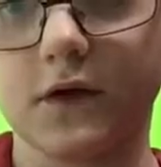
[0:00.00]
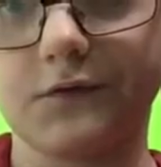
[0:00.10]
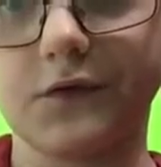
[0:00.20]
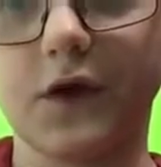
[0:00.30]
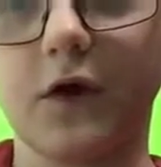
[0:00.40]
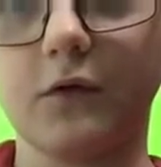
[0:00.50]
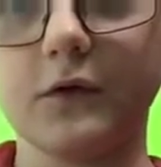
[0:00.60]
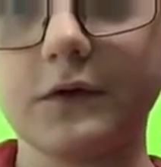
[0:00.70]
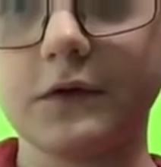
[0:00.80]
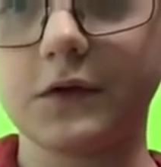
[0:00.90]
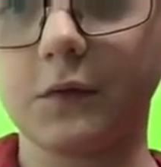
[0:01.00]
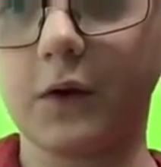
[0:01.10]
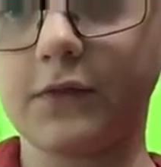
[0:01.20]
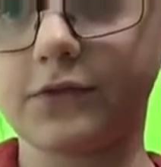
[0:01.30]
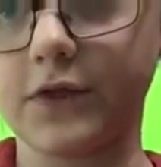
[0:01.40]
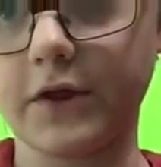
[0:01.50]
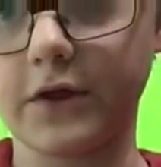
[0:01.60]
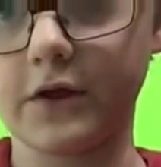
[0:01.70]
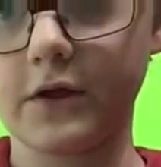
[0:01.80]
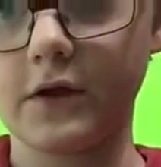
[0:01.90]
even though the one
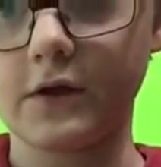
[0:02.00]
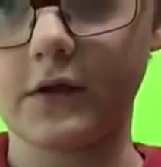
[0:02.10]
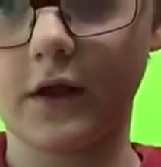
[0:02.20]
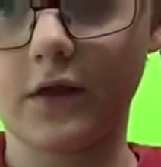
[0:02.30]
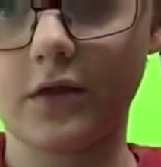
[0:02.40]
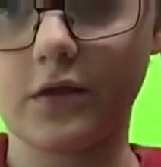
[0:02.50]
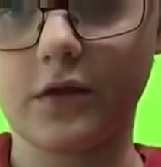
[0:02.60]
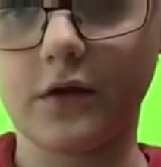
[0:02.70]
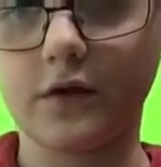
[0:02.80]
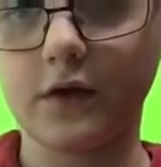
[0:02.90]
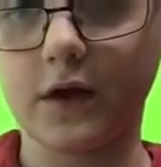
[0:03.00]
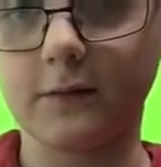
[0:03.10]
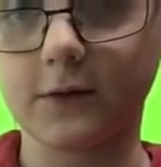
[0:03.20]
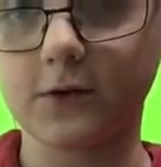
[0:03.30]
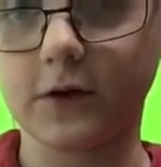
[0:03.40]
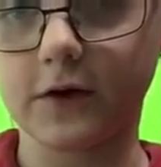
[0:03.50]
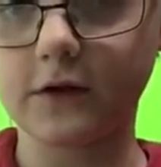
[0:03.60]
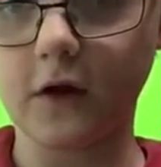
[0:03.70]
thing that the animatronics